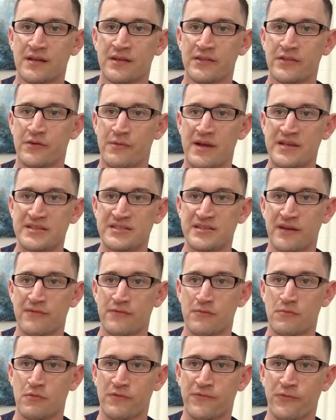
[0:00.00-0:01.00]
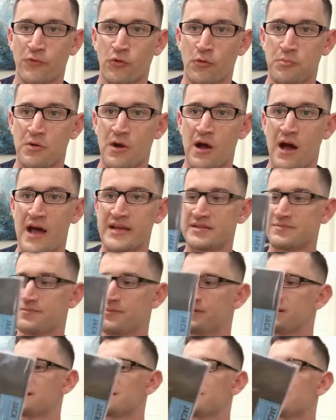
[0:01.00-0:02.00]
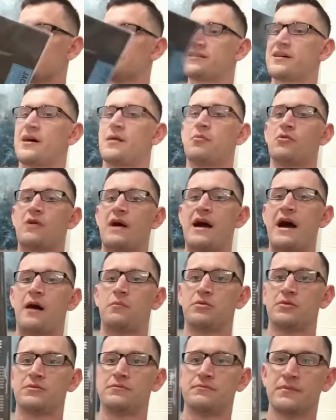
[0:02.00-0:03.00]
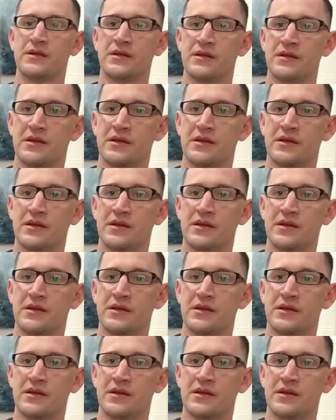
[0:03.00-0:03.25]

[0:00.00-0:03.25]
The rest of them were full price. But this is a double album